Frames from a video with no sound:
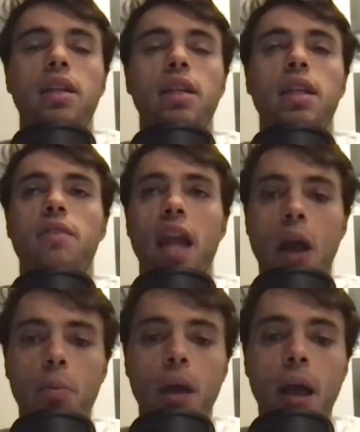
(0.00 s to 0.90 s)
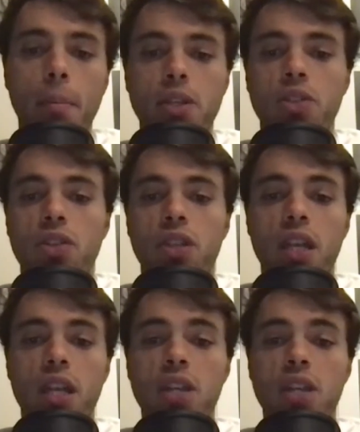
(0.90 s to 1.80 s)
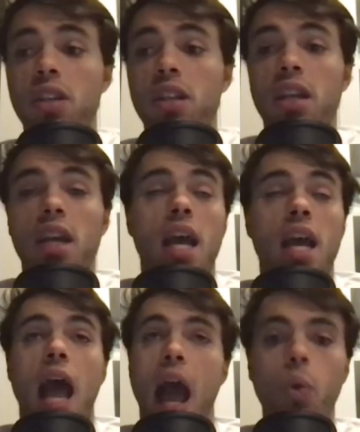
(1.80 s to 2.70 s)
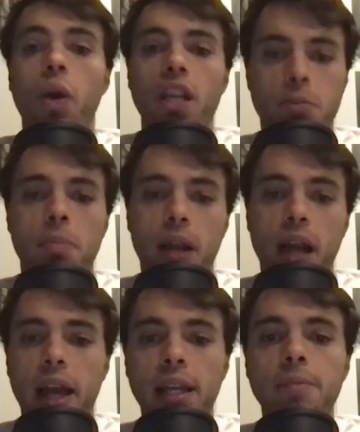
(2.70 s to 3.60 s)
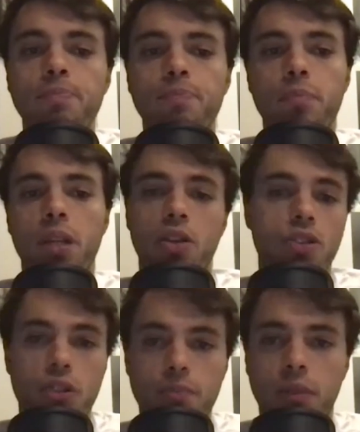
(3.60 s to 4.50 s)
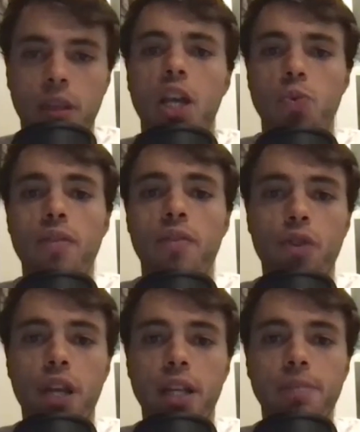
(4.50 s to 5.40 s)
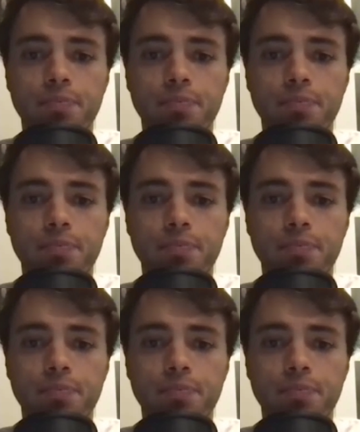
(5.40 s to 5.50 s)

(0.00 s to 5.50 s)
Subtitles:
given how ambitious he is and how well he's been playing, because as we've agreed,